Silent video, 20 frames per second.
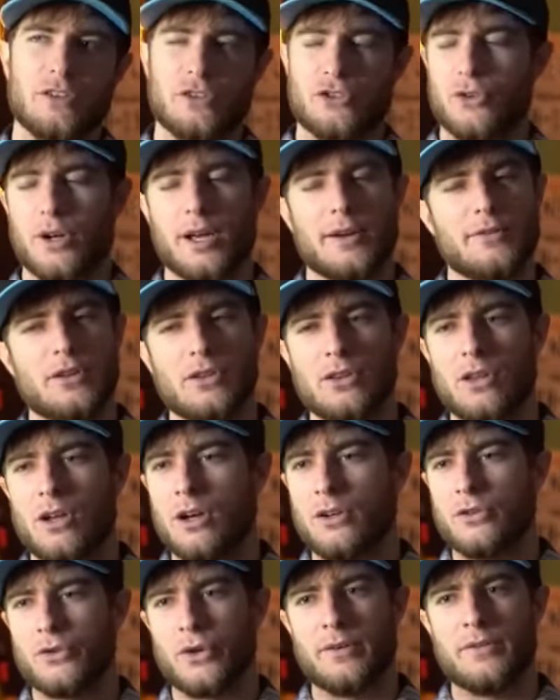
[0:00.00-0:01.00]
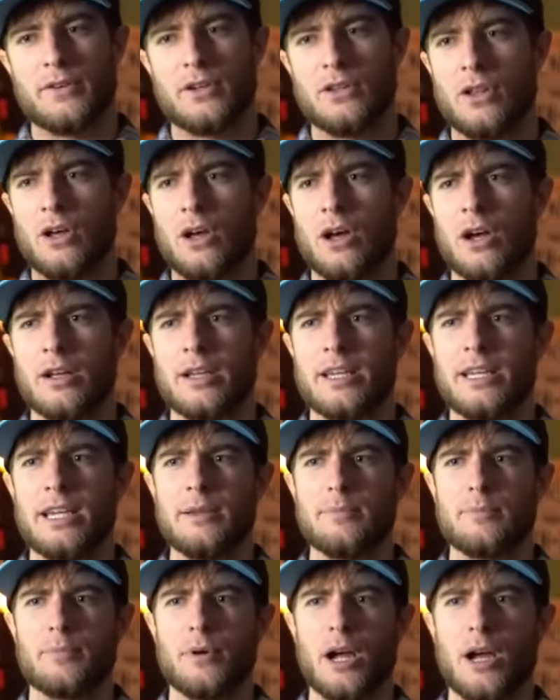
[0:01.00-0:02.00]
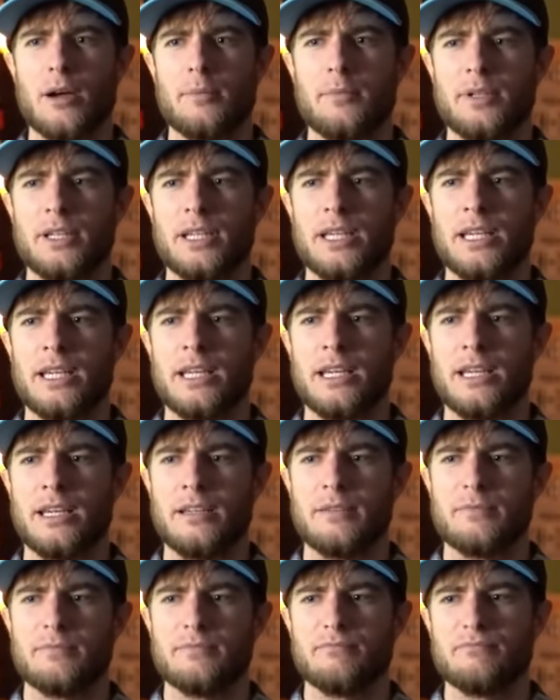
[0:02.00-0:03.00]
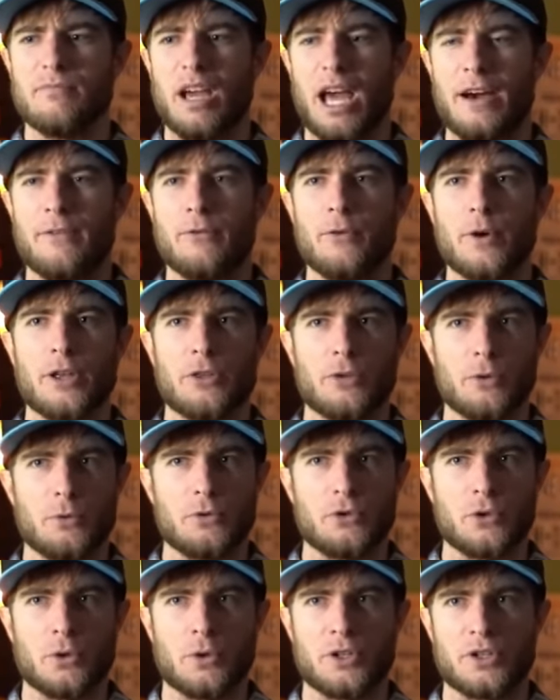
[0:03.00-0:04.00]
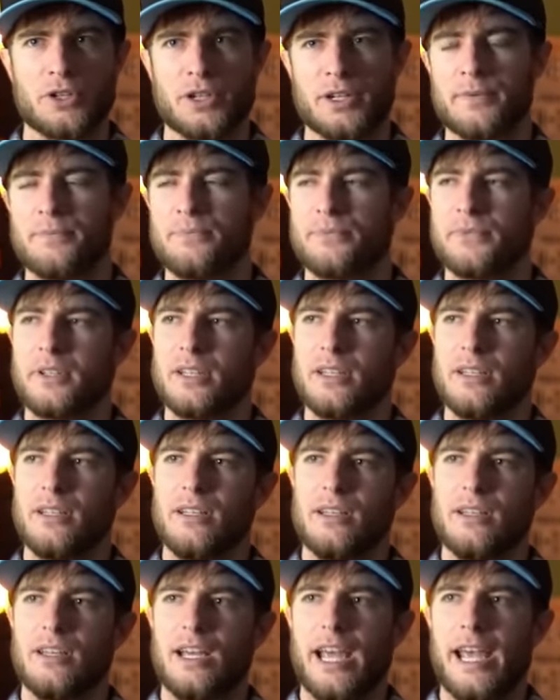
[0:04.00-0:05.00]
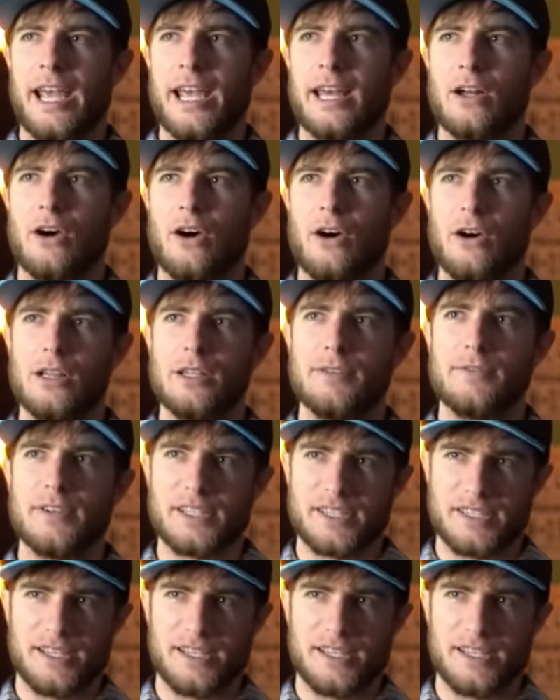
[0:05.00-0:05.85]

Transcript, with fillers: just driving along, get probably halfway through Georgia. And all of a